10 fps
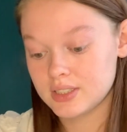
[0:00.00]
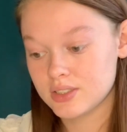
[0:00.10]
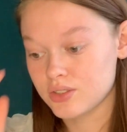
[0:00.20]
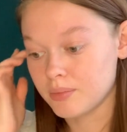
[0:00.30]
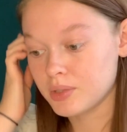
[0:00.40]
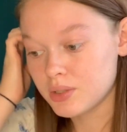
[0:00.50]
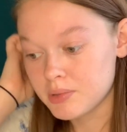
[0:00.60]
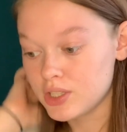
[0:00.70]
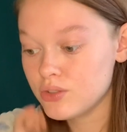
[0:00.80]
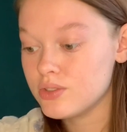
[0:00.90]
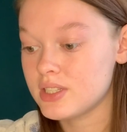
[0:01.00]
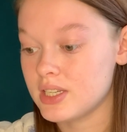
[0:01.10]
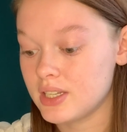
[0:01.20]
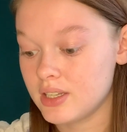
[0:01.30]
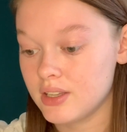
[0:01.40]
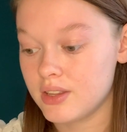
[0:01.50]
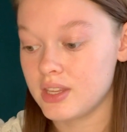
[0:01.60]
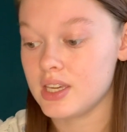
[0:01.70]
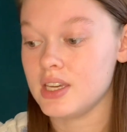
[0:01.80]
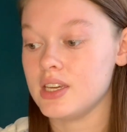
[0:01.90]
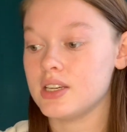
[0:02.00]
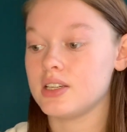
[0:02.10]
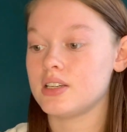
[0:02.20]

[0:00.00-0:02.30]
So I'm going to be using the